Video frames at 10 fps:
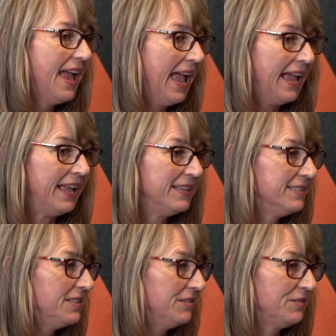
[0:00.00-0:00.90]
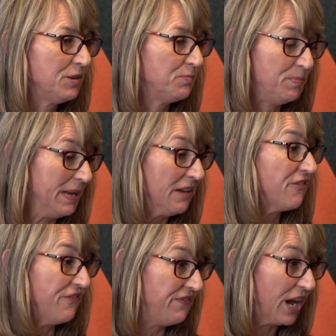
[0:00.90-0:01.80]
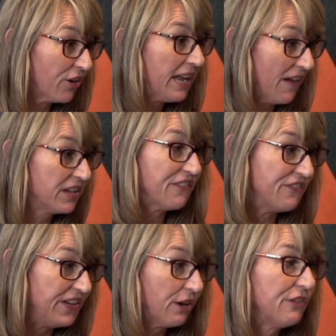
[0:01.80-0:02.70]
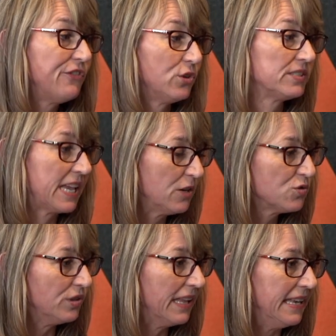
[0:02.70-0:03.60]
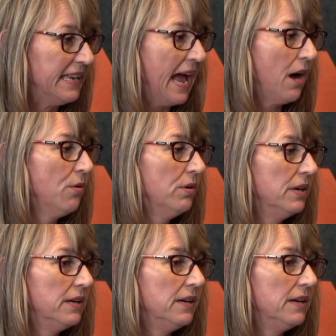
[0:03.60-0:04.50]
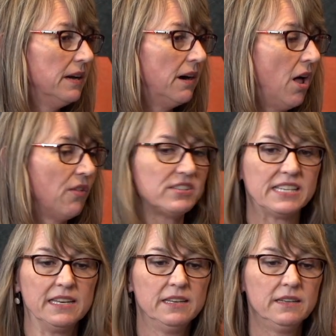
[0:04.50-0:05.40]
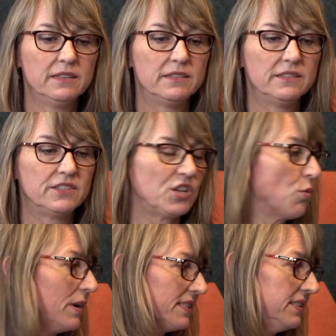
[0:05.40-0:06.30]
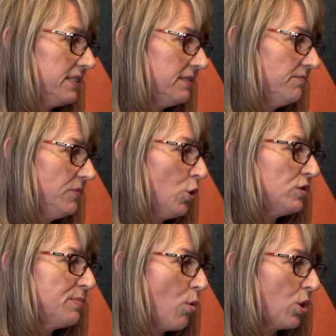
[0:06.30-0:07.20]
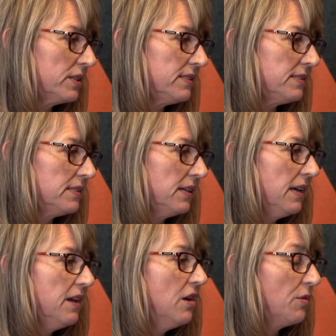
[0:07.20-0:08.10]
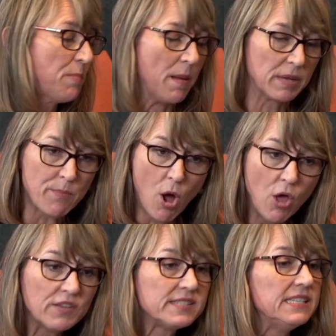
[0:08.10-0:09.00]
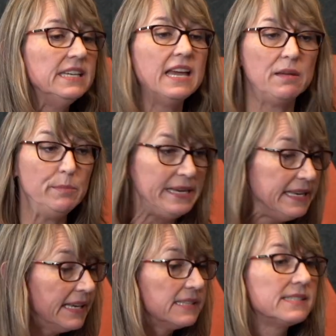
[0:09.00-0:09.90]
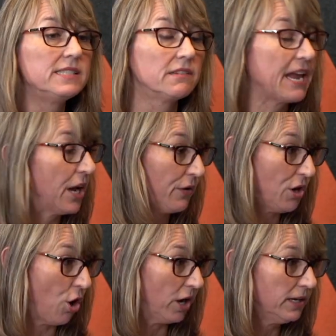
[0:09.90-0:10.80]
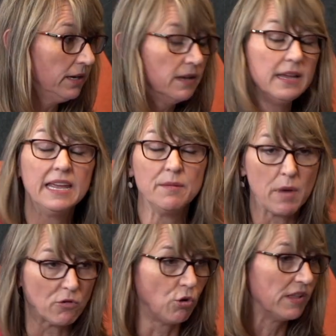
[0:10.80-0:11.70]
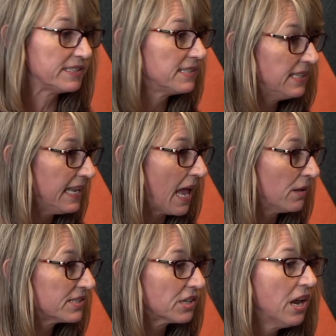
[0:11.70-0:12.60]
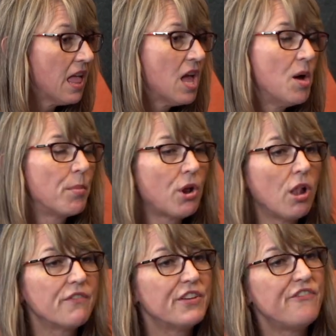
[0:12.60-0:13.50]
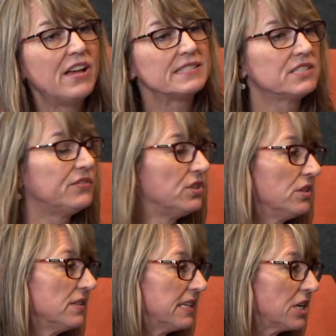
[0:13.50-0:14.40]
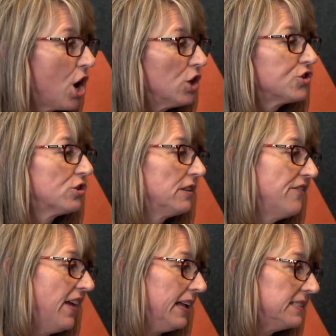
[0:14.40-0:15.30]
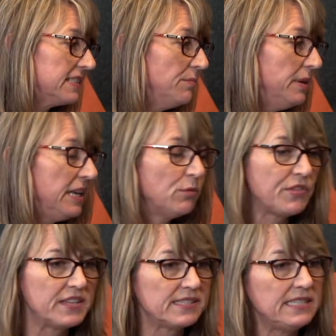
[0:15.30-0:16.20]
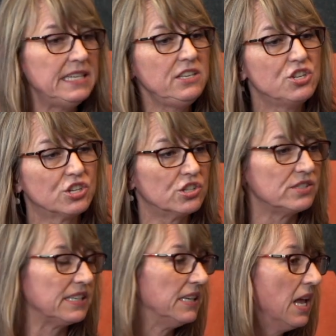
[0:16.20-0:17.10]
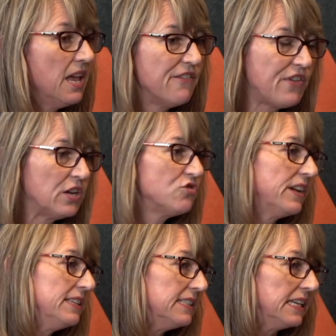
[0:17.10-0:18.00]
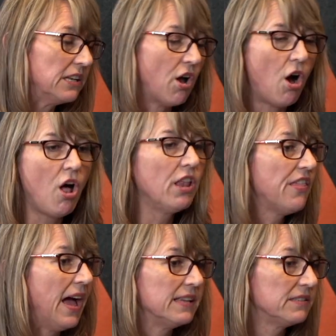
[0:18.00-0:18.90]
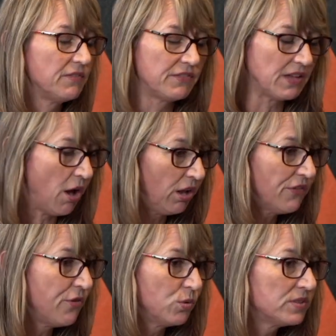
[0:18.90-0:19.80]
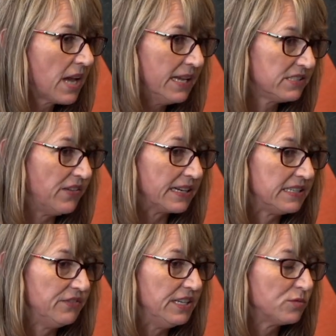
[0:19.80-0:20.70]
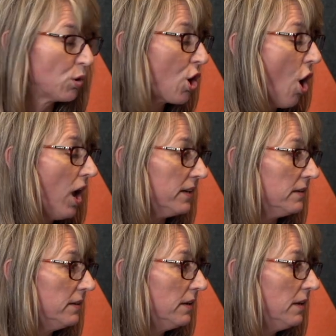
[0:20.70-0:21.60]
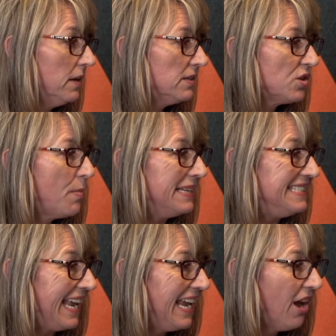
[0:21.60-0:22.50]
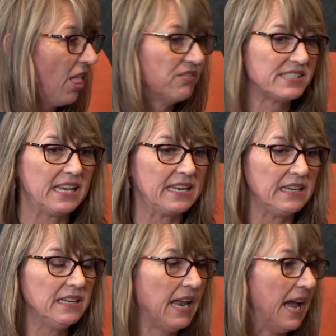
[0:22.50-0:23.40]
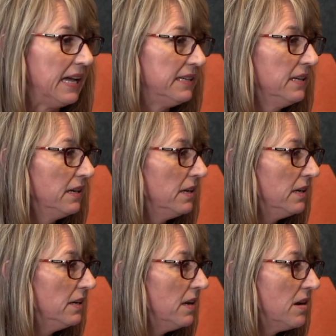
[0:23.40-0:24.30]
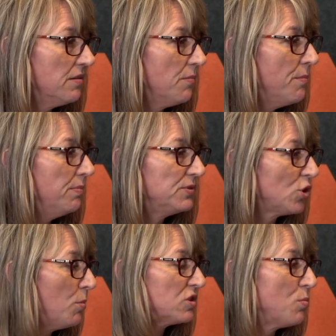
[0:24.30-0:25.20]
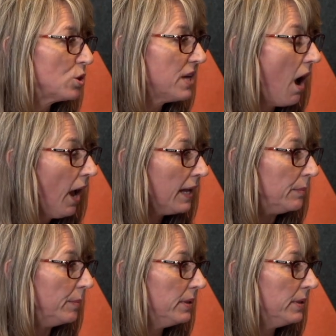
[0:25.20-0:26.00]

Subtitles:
and having a very full schedule. And now, all of a sudden, there wasn't. No sports. Public policy and meetings still carried on in my role as a city councillor. But all of the festivals and cultural events and meeting with the seniors and fundraising and all of that, all of those kinds of activities were gone. Right. So my day all of a sudden had so much more time.